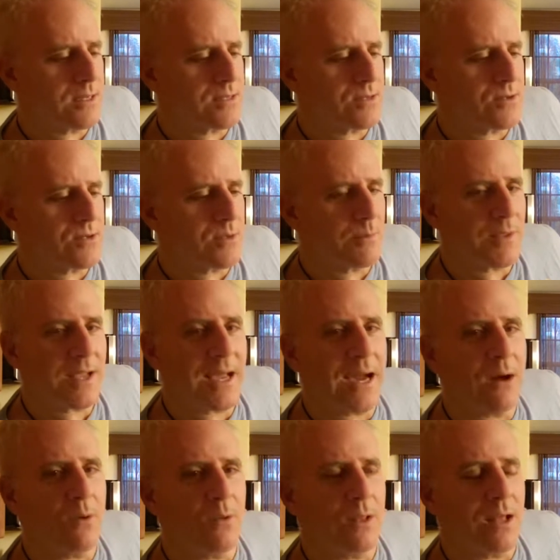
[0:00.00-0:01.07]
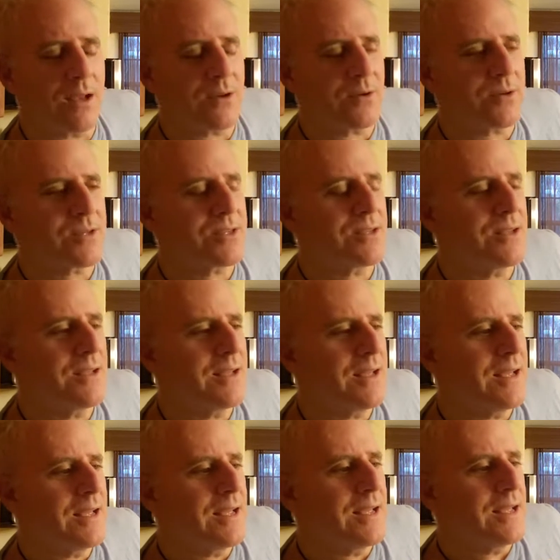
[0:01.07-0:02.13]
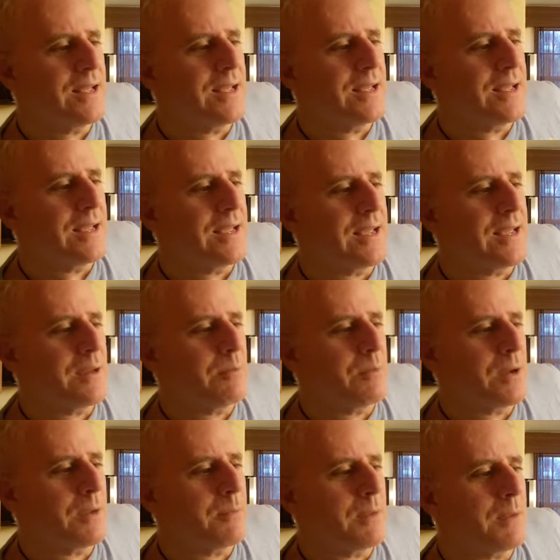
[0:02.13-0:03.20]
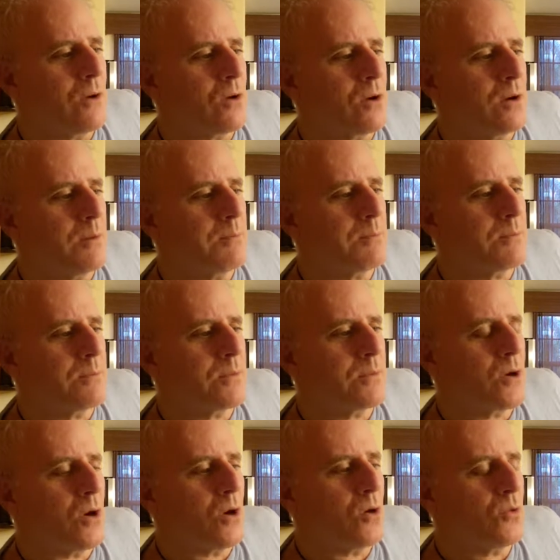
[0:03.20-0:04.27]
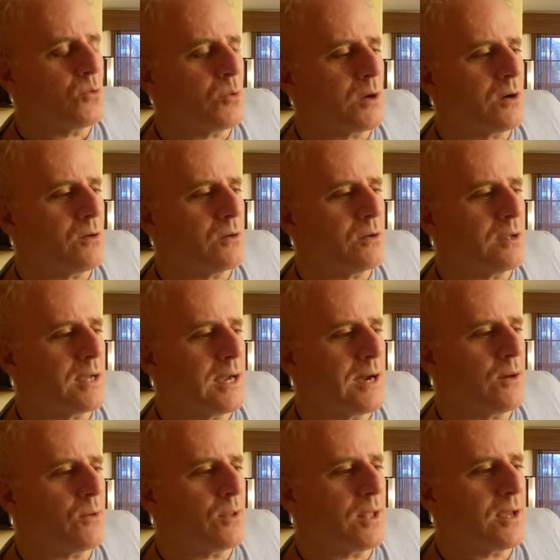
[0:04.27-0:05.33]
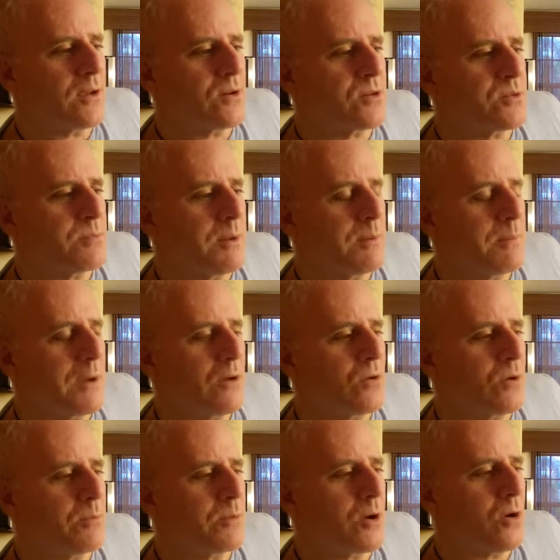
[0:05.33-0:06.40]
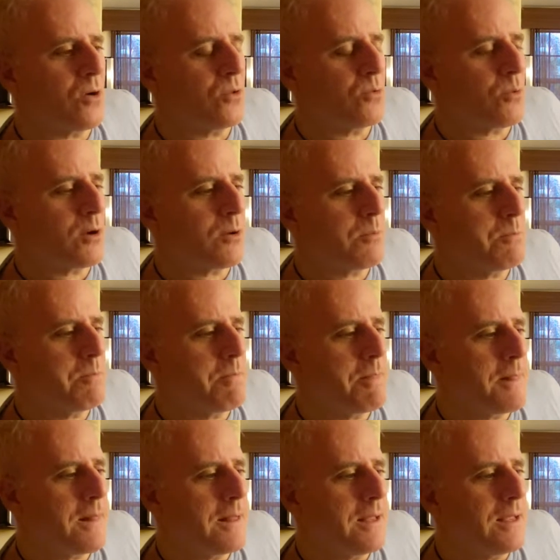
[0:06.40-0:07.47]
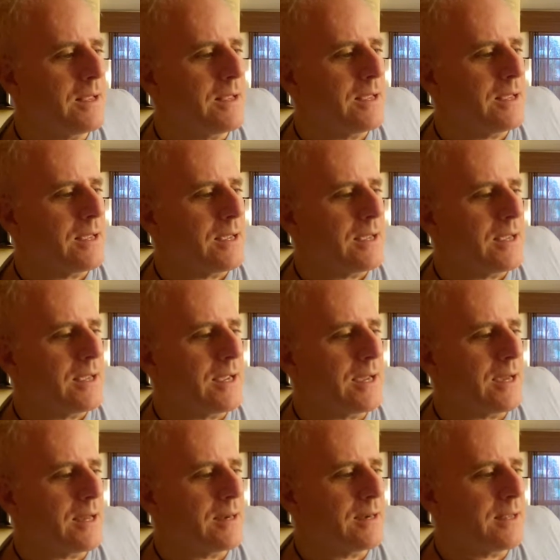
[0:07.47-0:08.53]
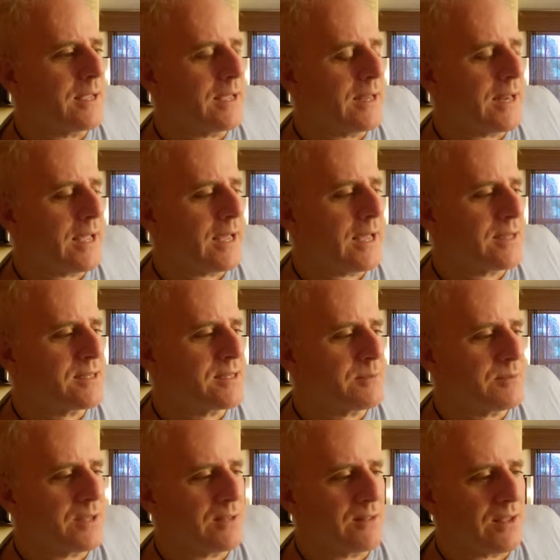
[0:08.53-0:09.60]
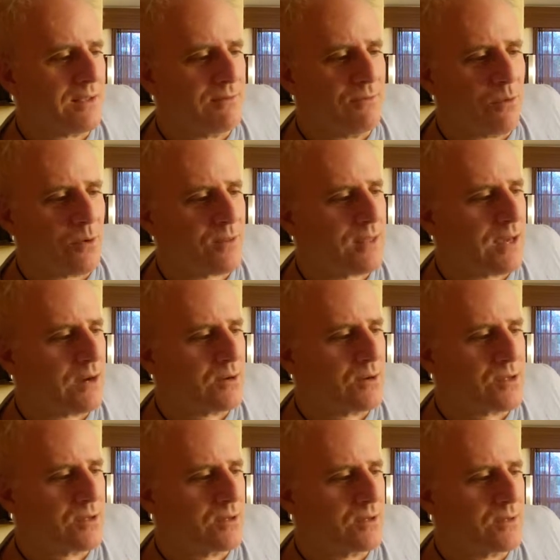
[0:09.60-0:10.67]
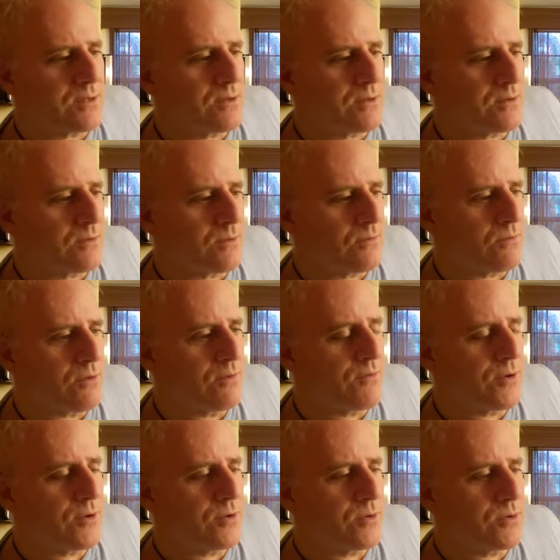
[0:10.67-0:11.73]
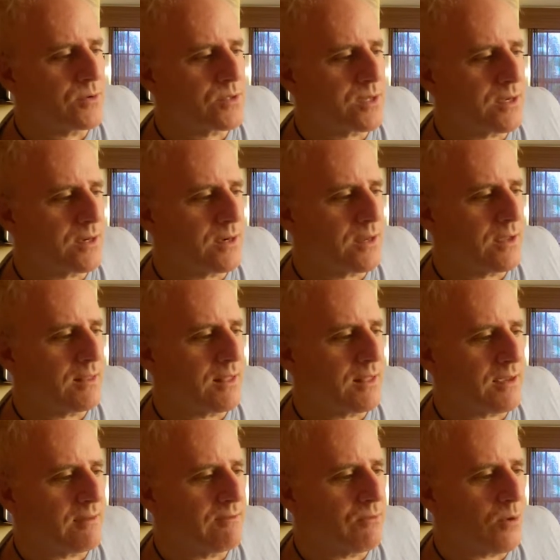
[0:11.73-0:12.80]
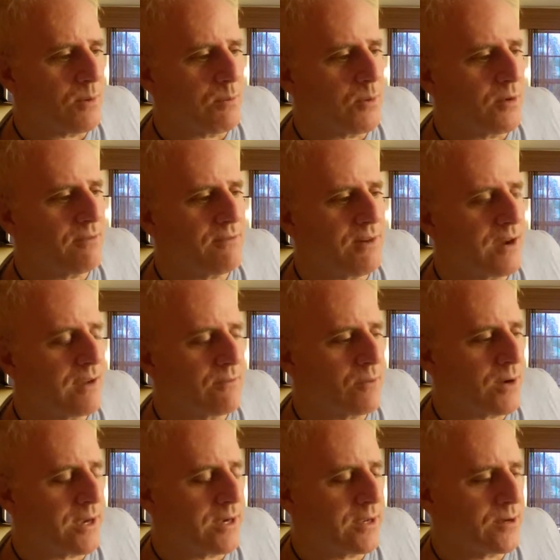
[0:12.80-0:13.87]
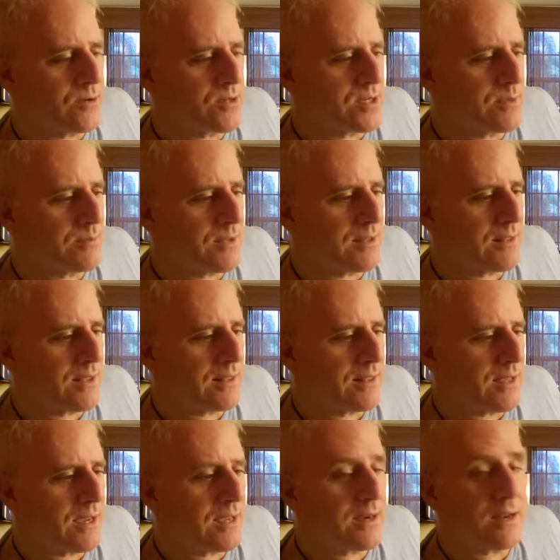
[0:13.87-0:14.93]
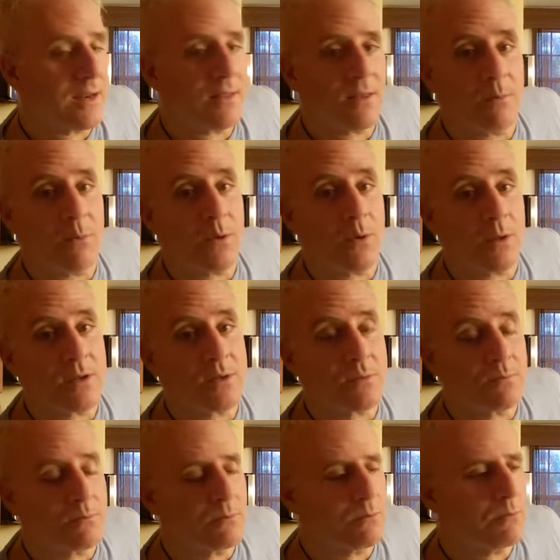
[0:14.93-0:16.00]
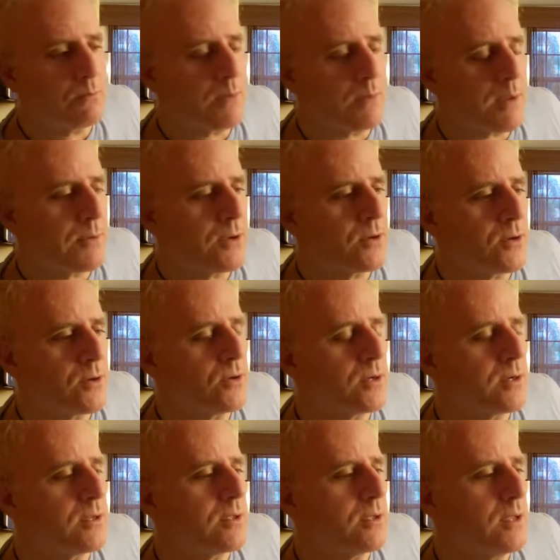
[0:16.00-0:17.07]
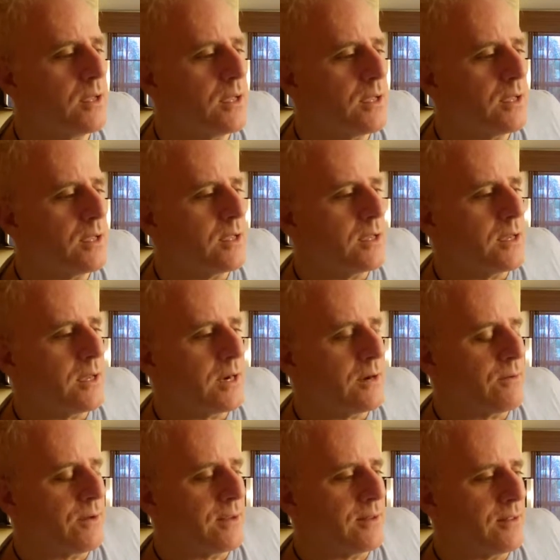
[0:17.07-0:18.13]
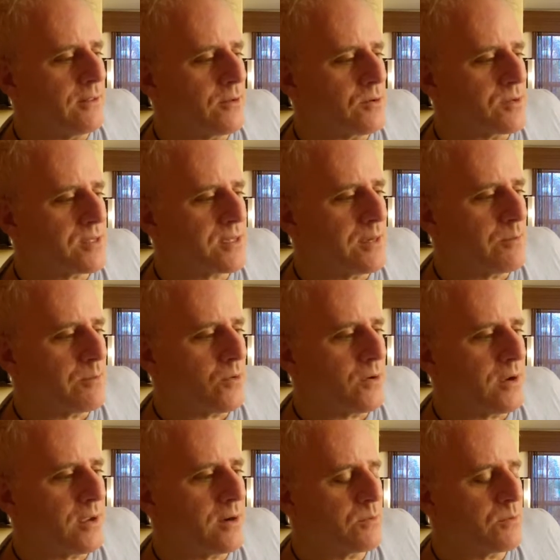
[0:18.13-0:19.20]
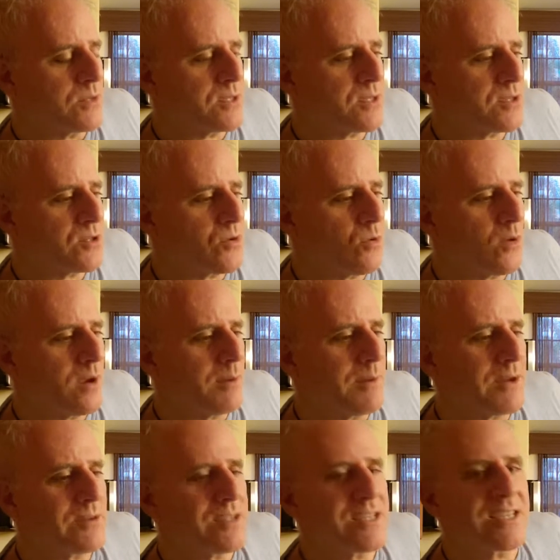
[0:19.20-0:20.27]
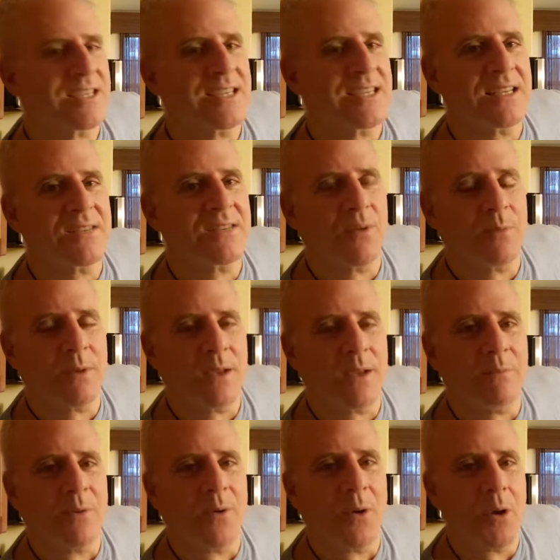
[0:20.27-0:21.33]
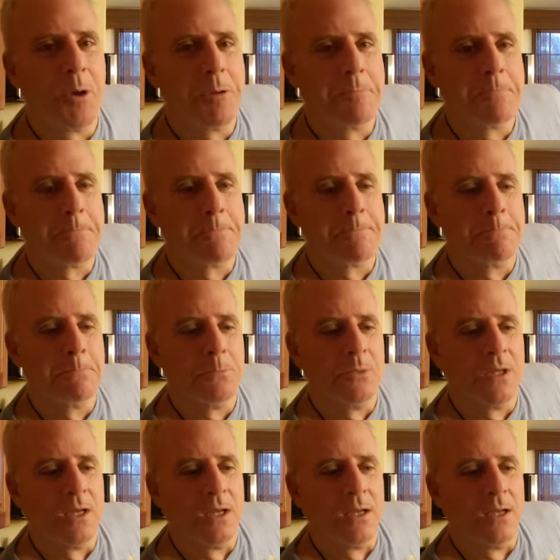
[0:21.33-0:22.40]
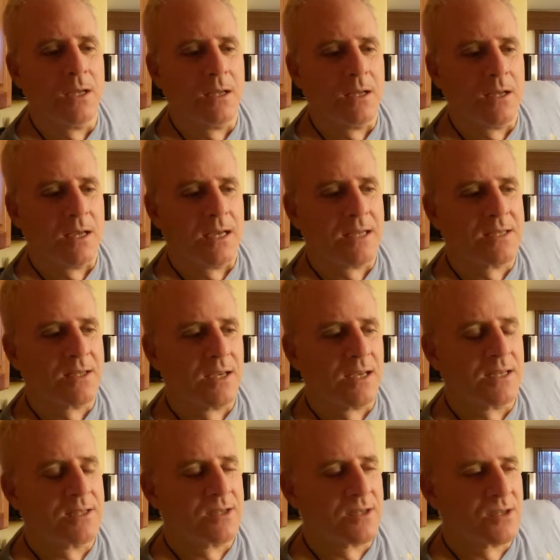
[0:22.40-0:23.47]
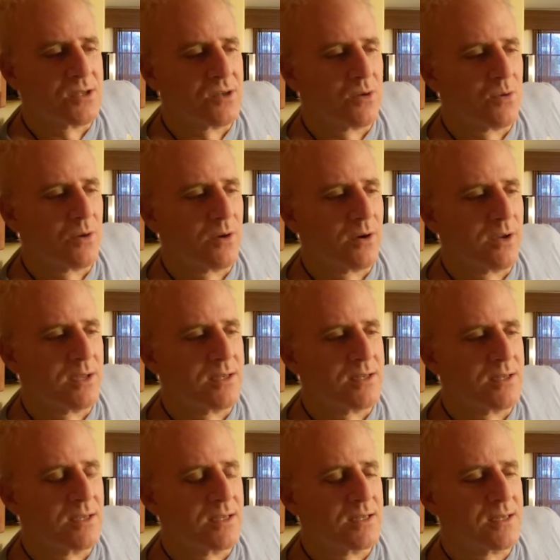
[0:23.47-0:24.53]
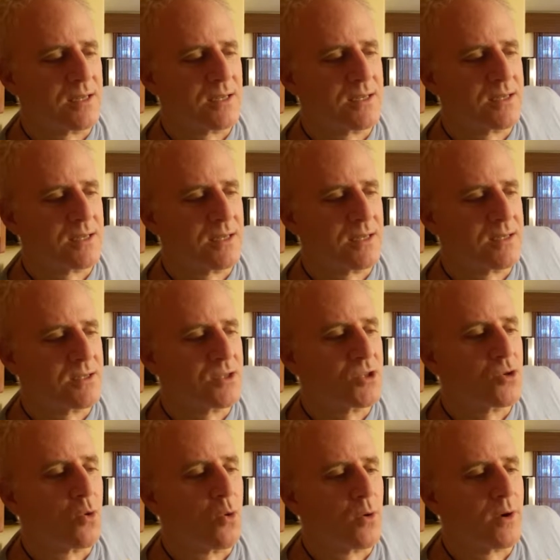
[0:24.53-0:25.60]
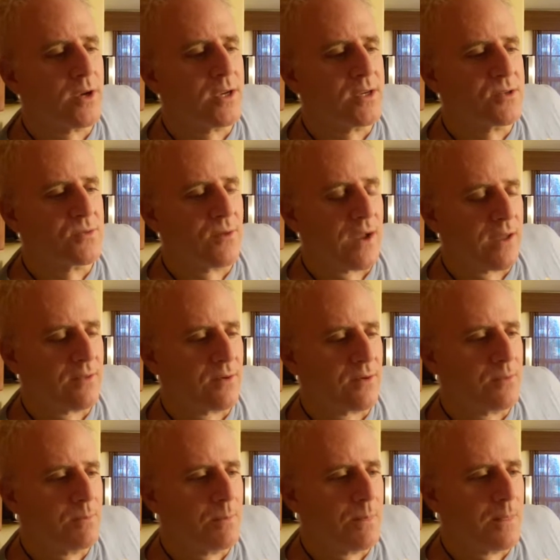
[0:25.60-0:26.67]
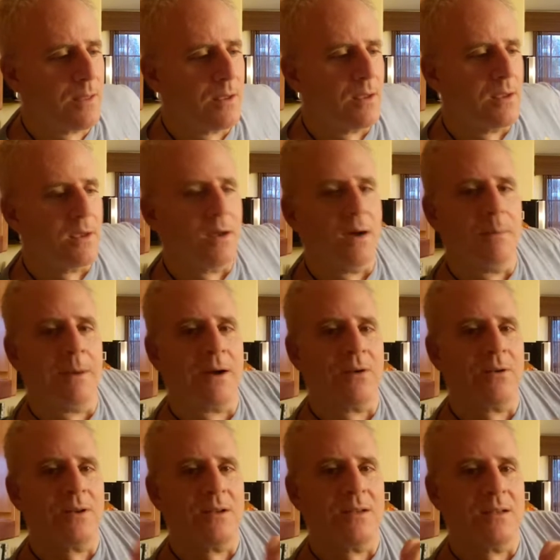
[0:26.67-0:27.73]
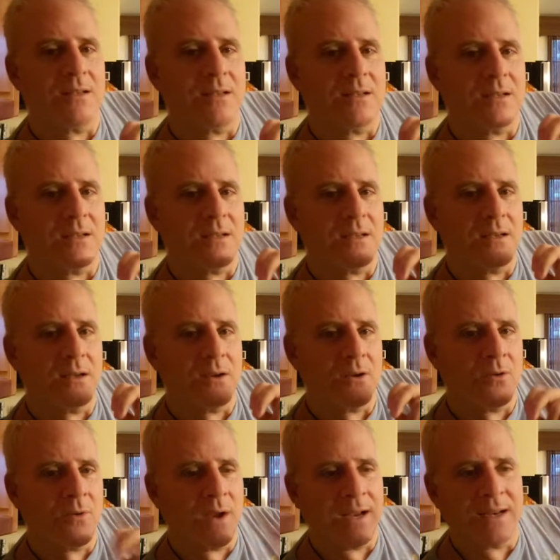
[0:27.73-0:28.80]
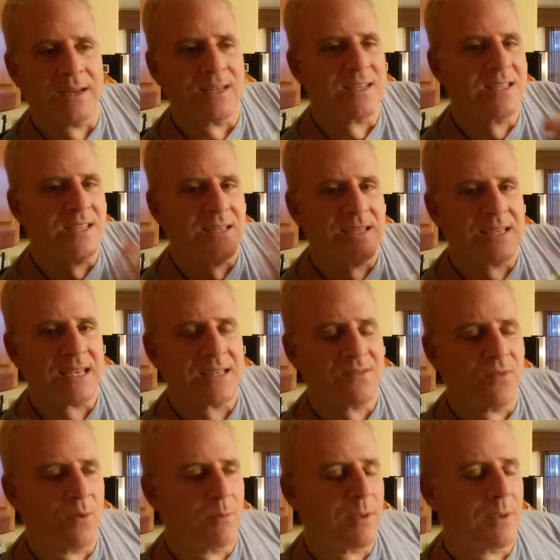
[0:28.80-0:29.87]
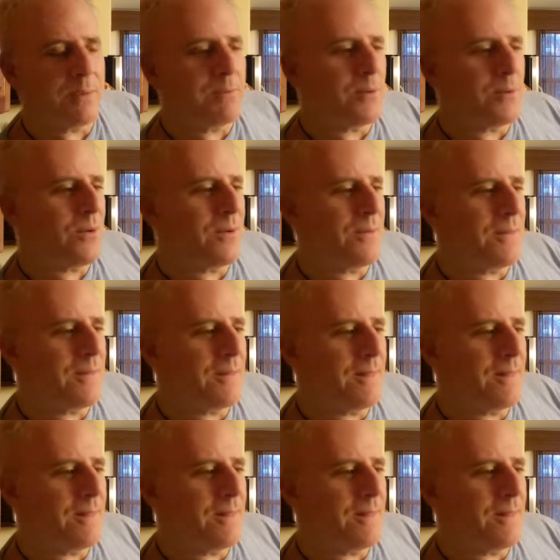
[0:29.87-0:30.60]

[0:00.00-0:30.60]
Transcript: or something, Outliers, and by Malcolm Caldwell. Outliers by Malcolm Caldwell. And it had something like 4,000 reviews and like a 4.5 rating or something like that. And I thought, boy, this might be good. And I read the little summary, was a story about successful people. It's a story. It's stories rather about greatness, successful people.